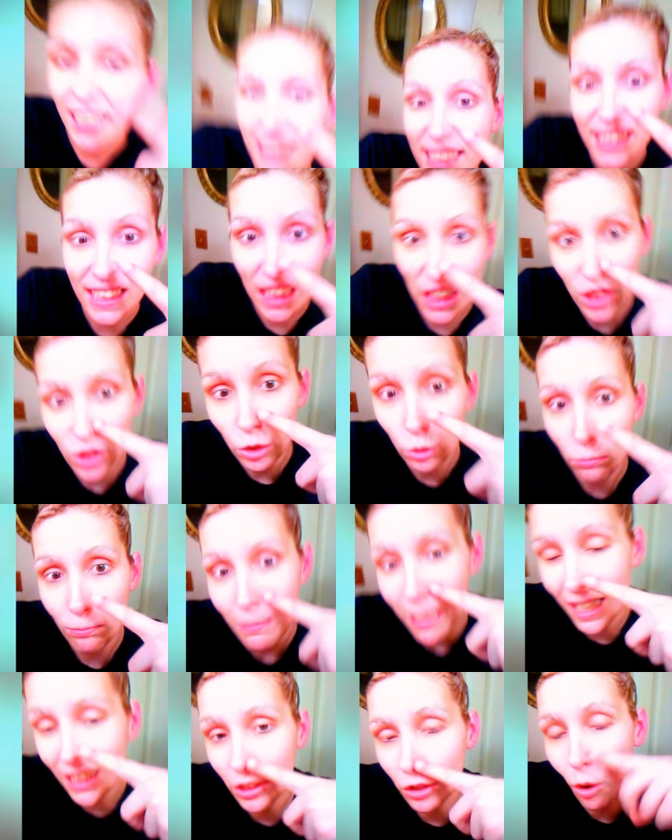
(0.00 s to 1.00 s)
I sing through
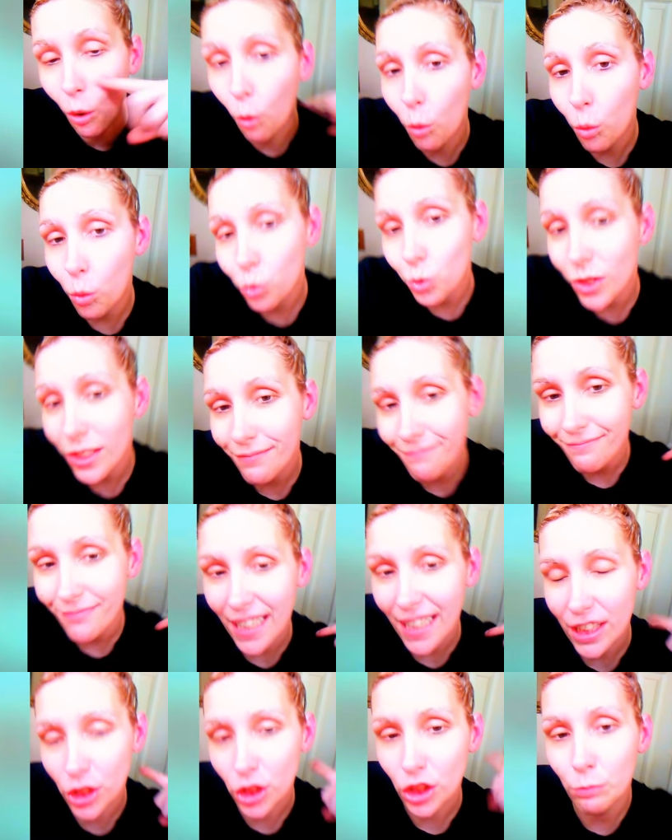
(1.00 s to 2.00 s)
my nose.
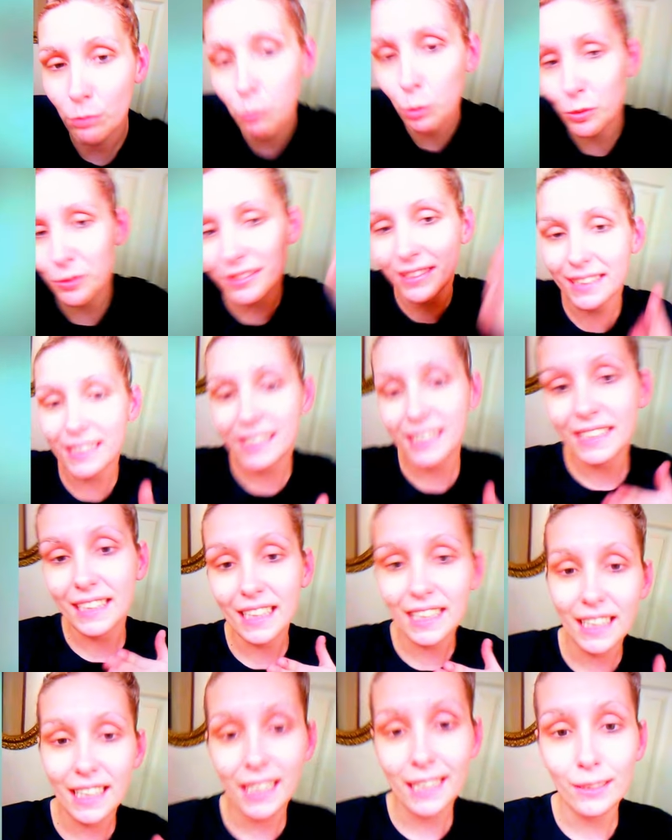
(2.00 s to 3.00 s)
And you're supposed to
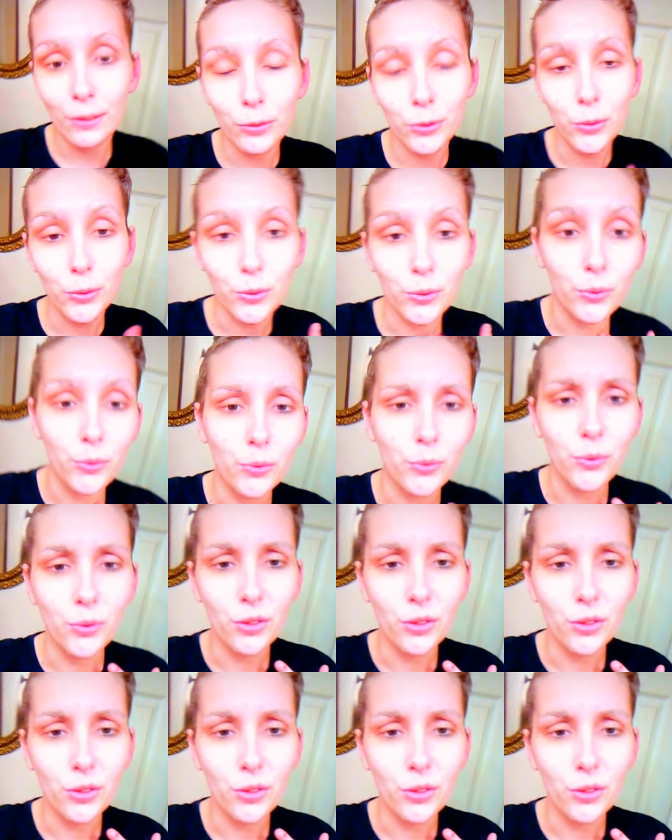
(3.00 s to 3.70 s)
sing through